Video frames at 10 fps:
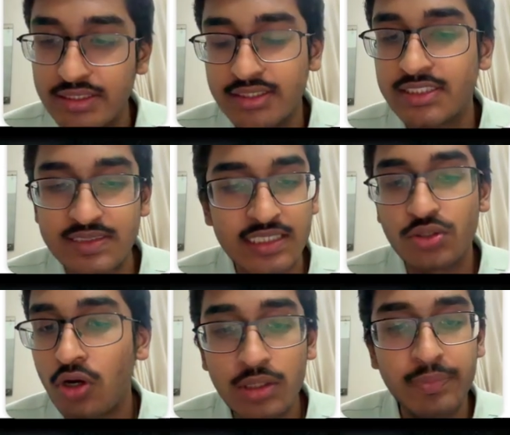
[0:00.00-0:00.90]
That's
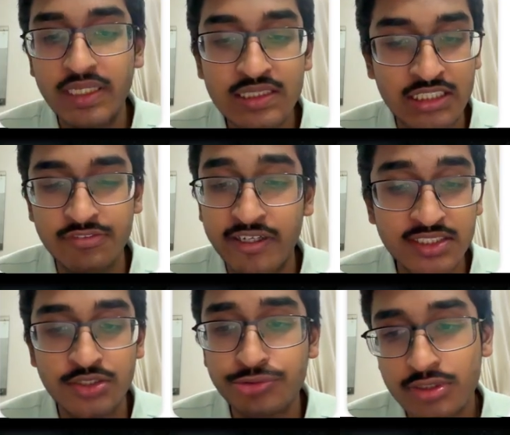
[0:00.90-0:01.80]
all base classifiers
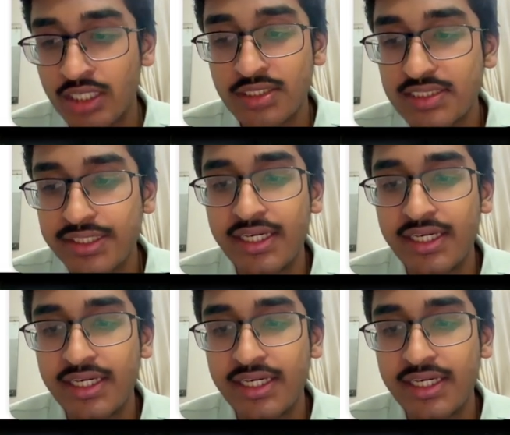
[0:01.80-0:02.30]
does,